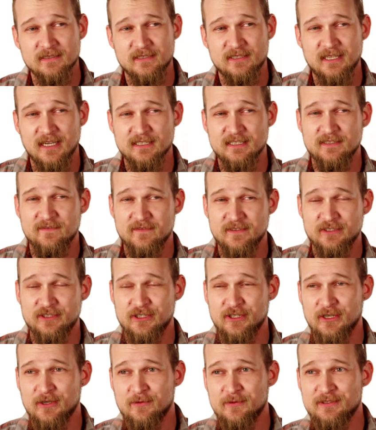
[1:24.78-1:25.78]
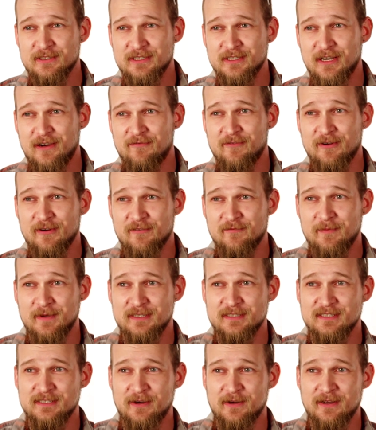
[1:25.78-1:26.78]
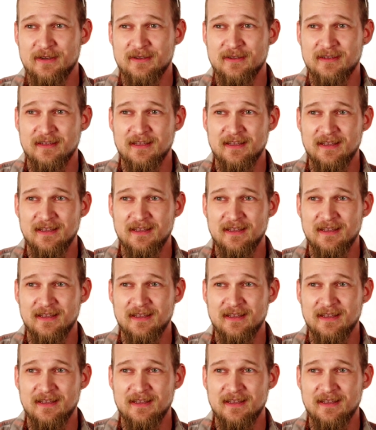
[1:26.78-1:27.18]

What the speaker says: Jesse Ventura was the governor of Minnesota,